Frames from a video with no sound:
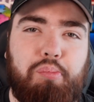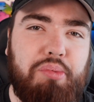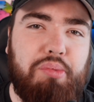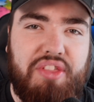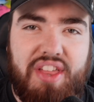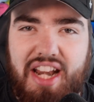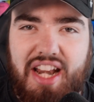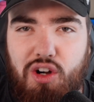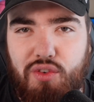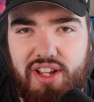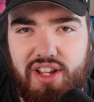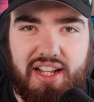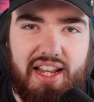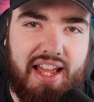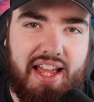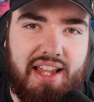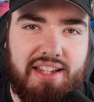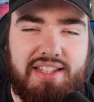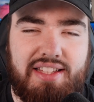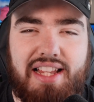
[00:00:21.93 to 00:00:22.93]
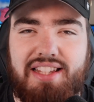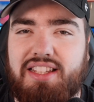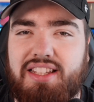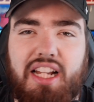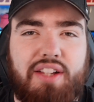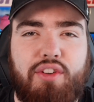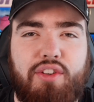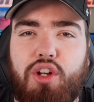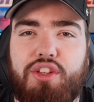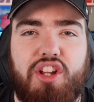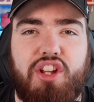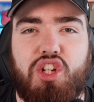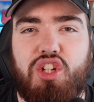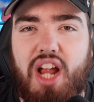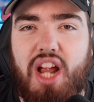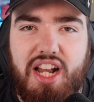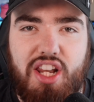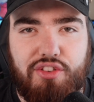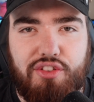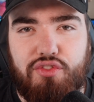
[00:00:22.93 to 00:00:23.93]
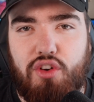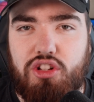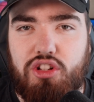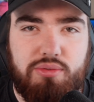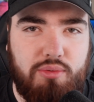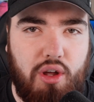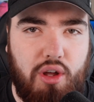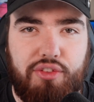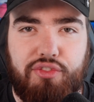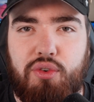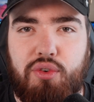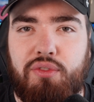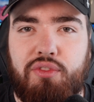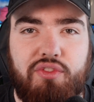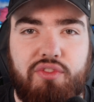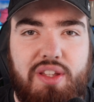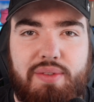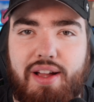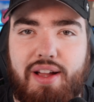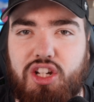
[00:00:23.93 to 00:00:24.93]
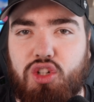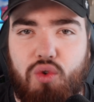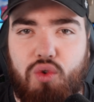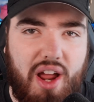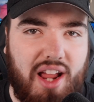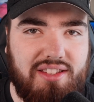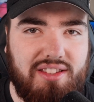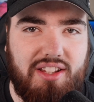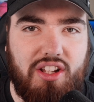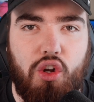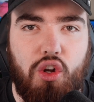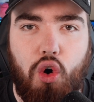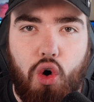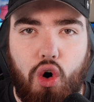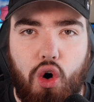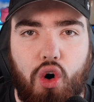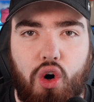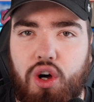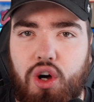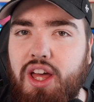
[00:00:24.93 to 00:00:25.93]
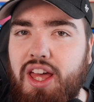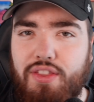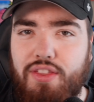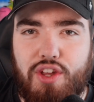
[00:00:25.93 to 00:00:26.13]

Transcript: But then I realized I still haven't got the shiny Frostmoth from VMAX Rising or